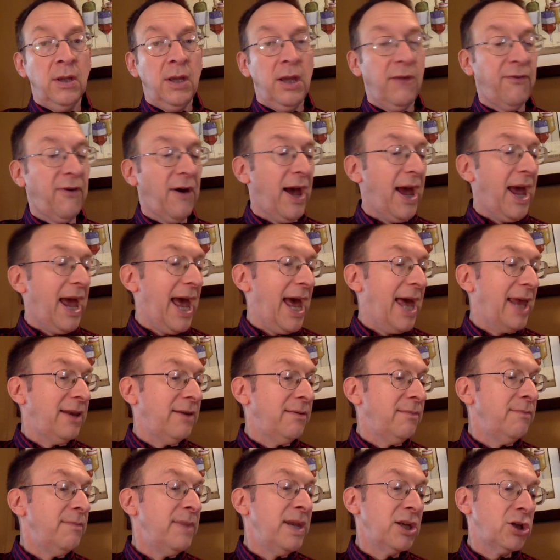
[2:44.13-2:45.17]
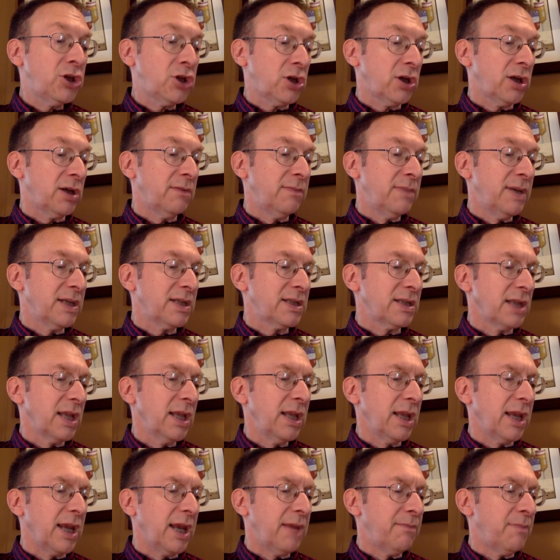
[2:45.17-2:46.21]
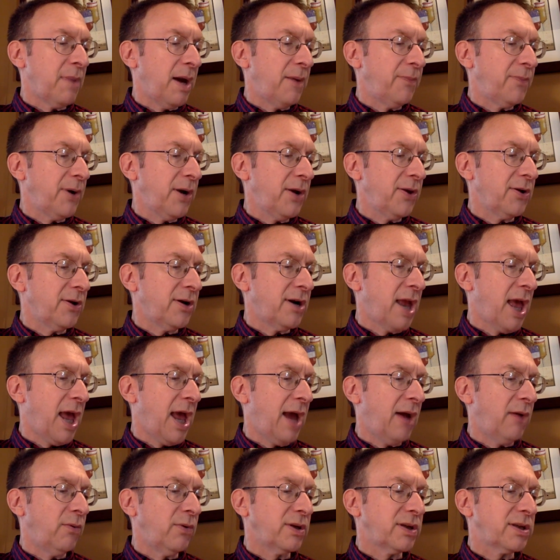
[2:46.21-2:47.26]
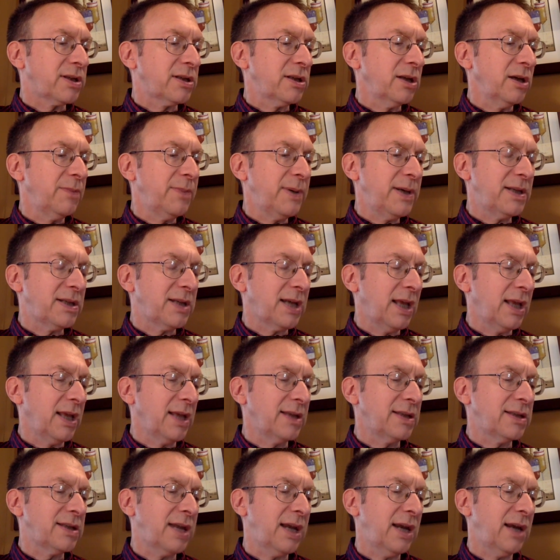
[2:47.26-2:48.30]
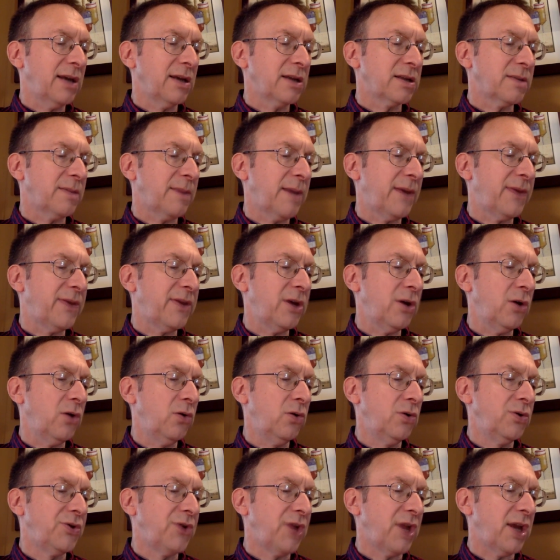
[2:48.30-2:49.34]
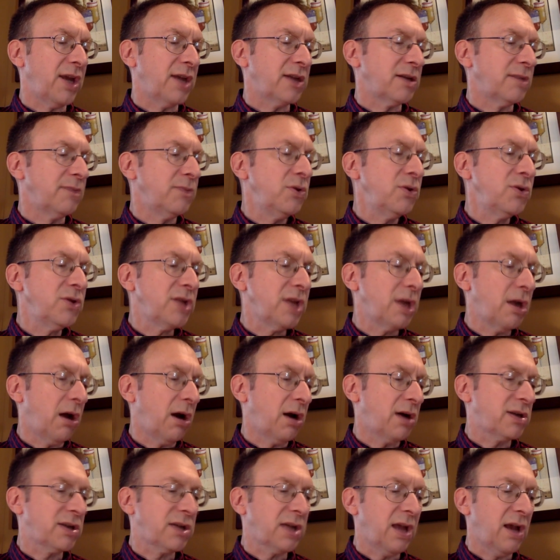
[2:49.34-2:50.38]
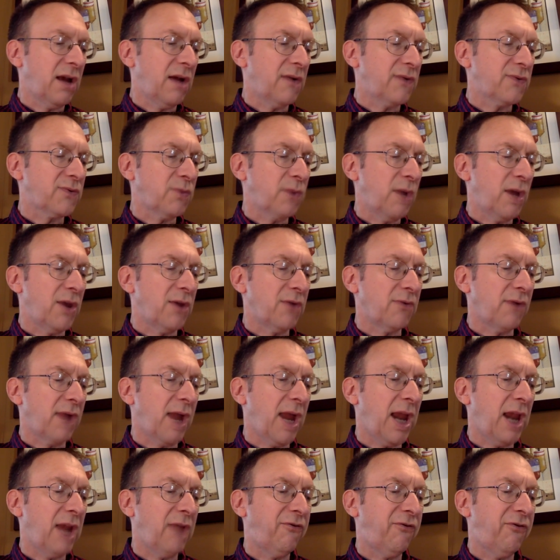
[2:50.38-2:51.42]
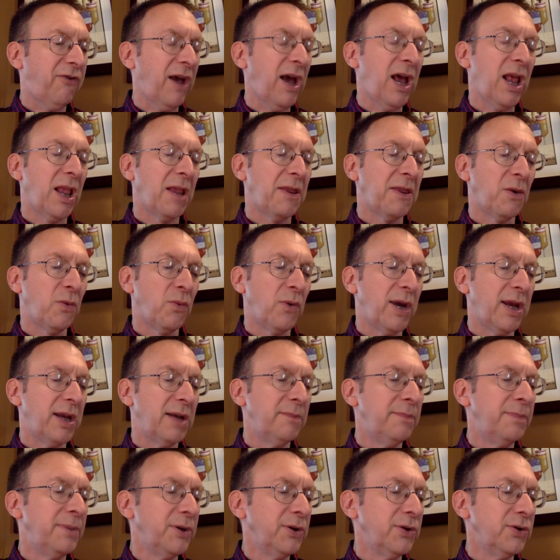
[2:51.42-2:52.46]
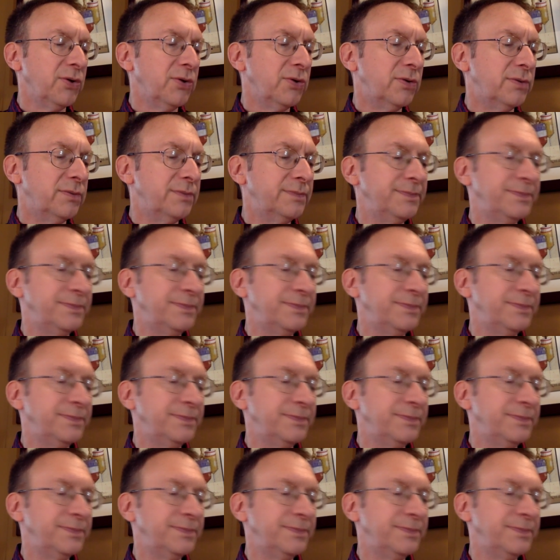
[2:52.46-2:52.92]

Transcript: If I hadn't mentioned Miss Lillian, my brother and I would still be telling tales about the old days, amusing ourselves while the rain fell and the wind blew.